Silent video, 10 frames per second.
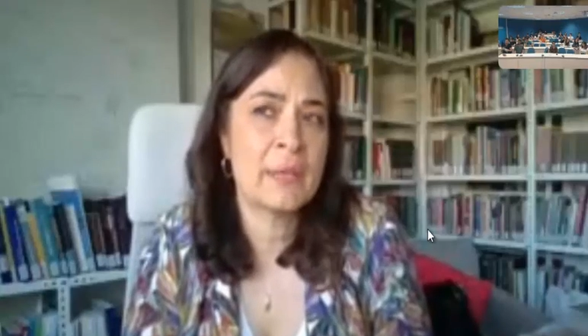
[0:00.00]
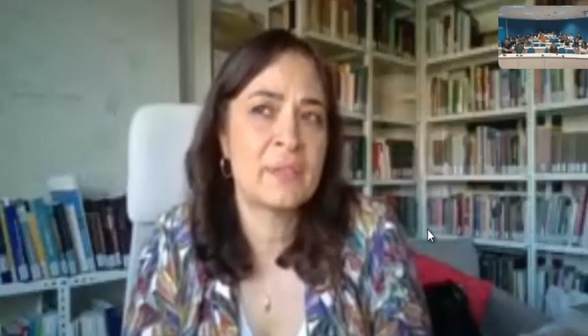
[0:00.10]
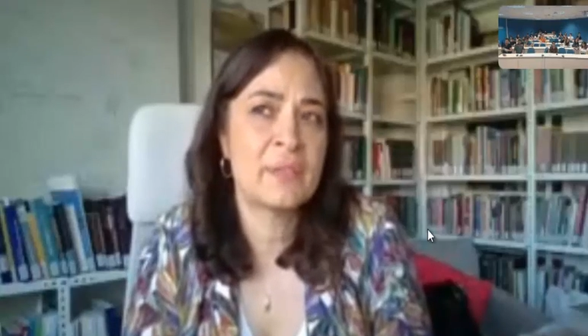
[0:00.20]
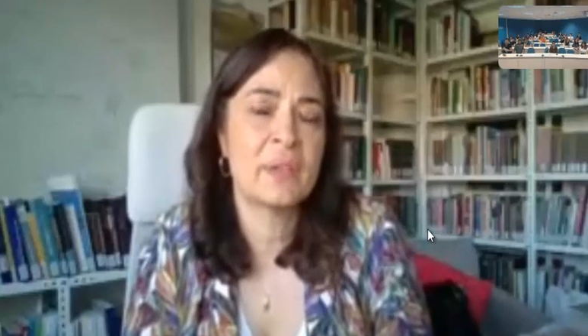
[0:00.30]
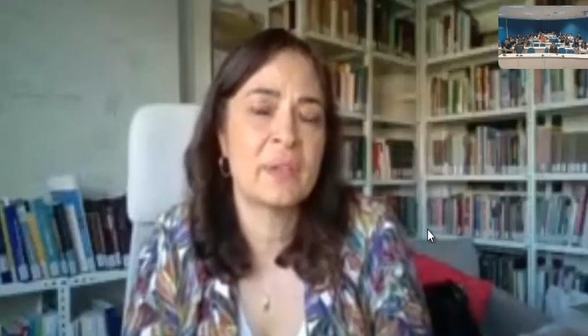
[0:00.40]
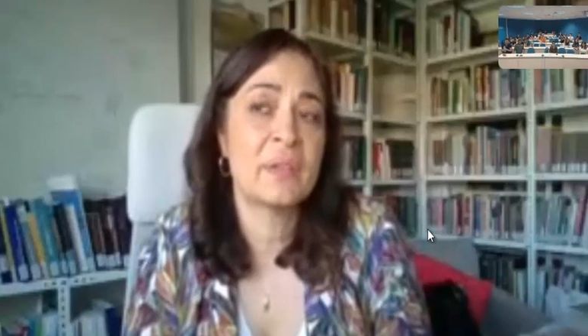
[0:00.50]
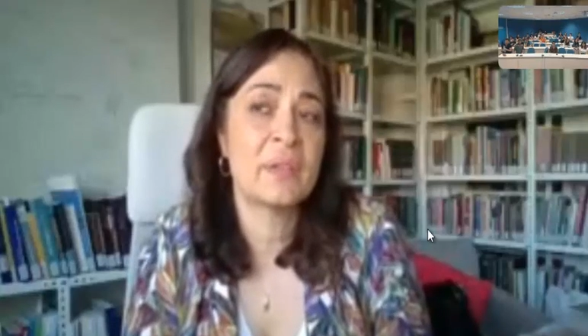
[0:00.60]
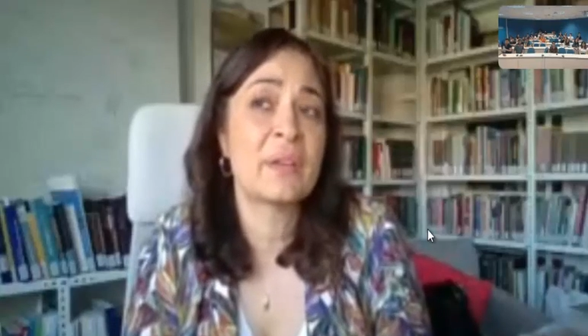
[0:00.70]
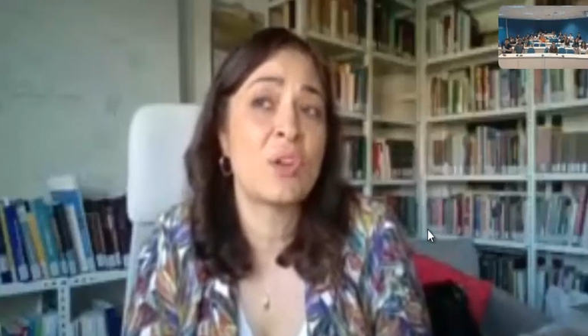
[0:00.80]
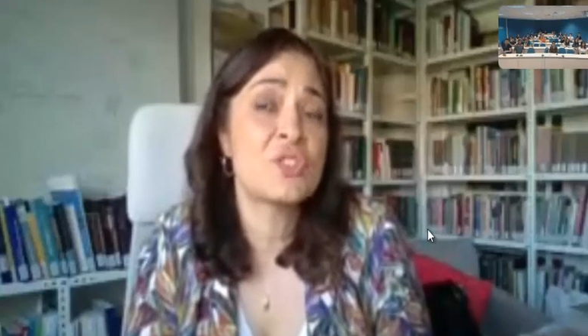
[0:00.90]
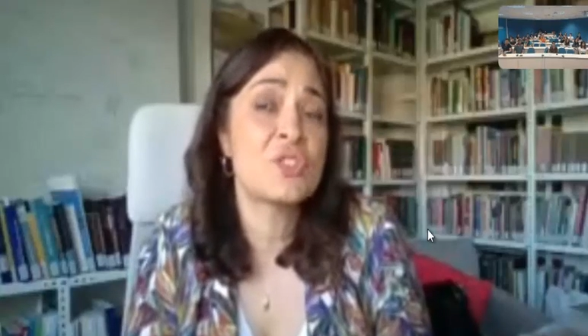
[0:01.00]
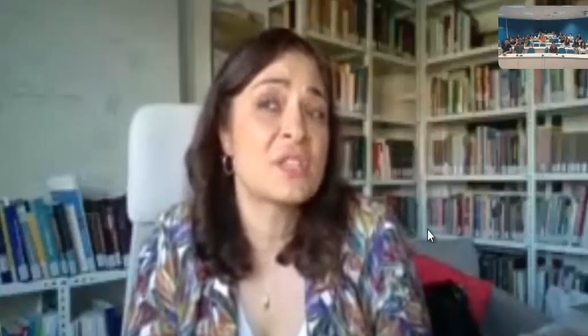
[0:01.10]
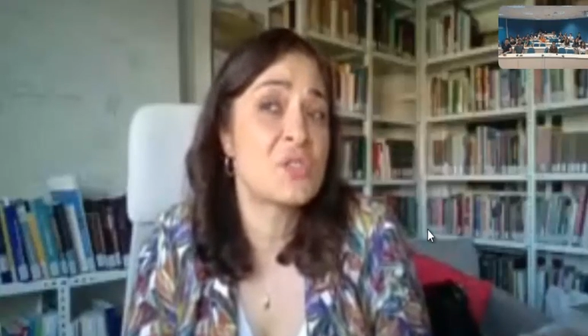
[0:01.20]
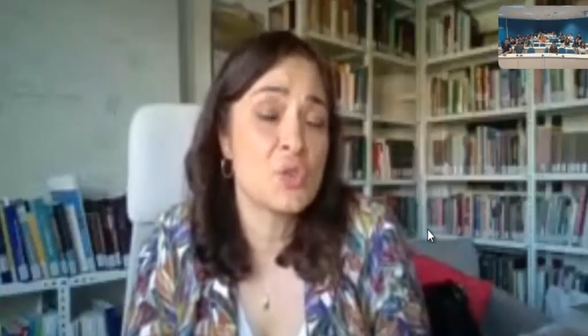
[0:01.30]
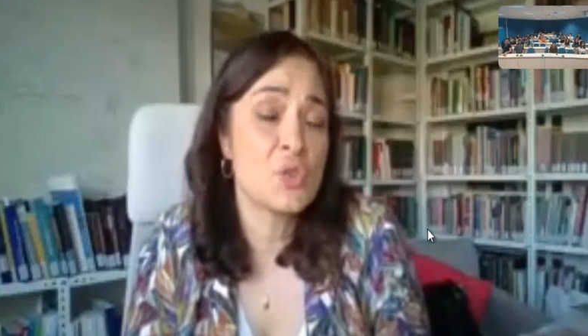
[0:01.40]
and
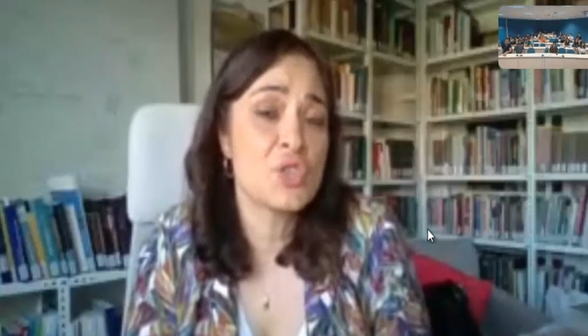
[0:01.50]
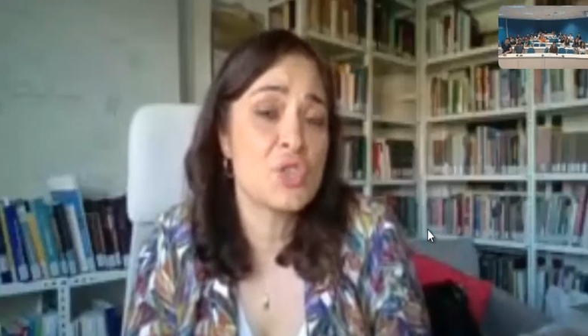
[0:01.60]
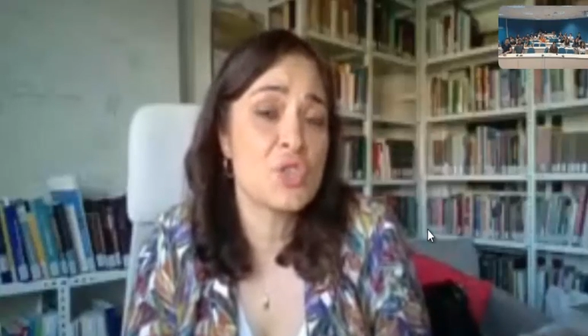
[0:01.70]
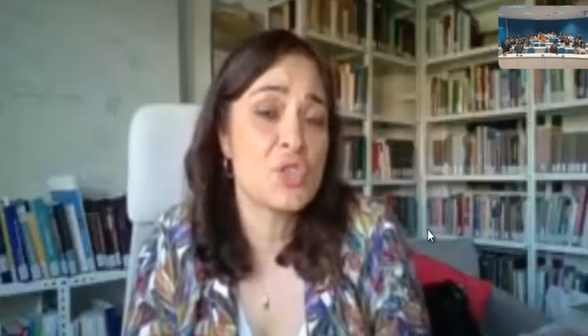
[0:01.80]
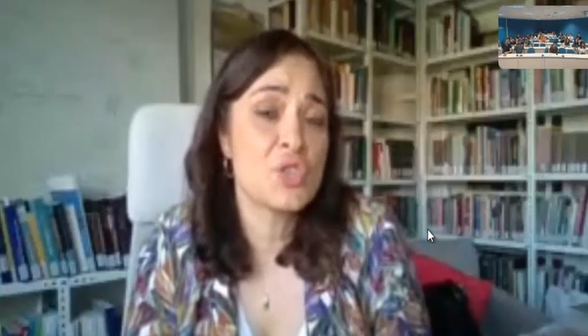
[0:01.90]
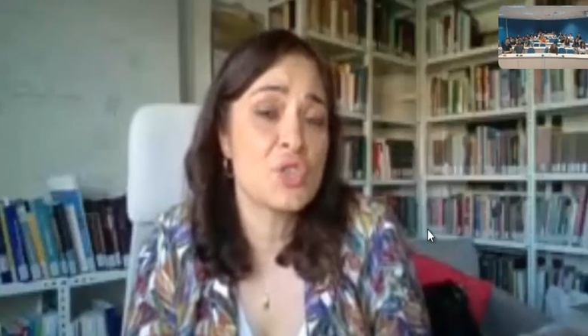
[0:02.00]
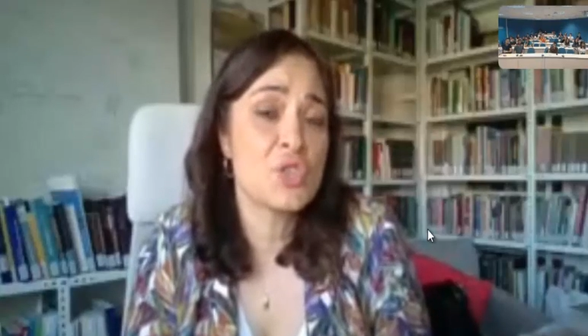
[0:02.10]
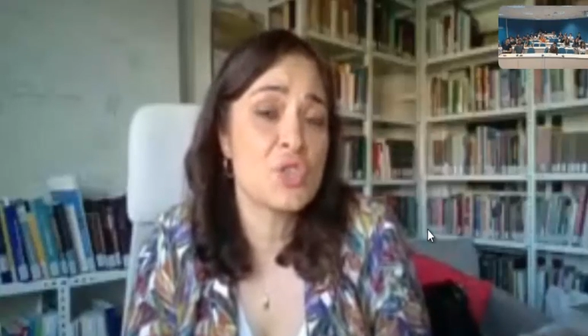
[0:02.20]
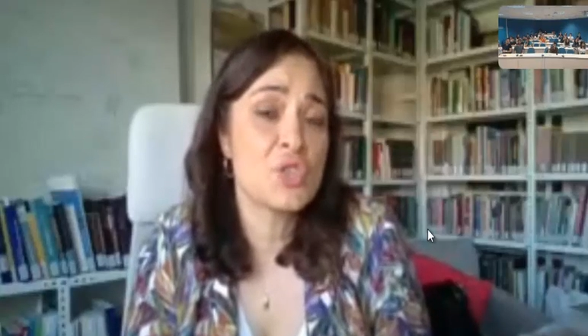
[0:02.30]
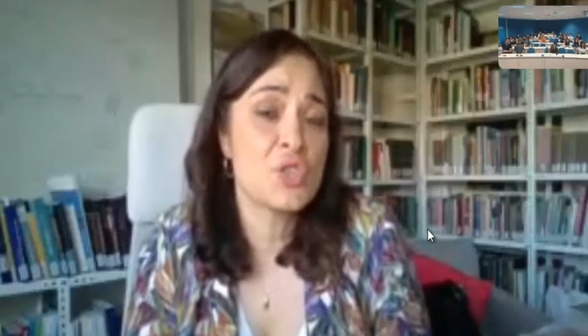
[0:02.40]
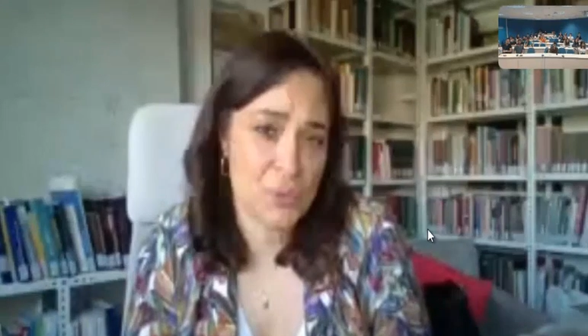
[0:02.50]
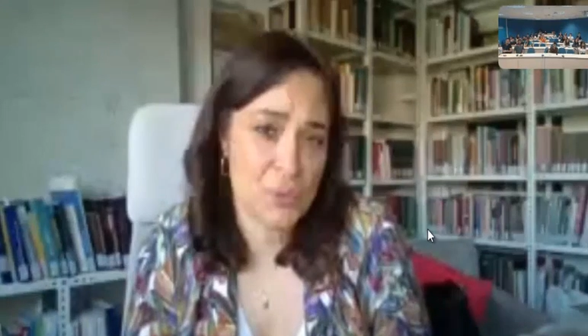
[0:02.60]
technology is social constructed.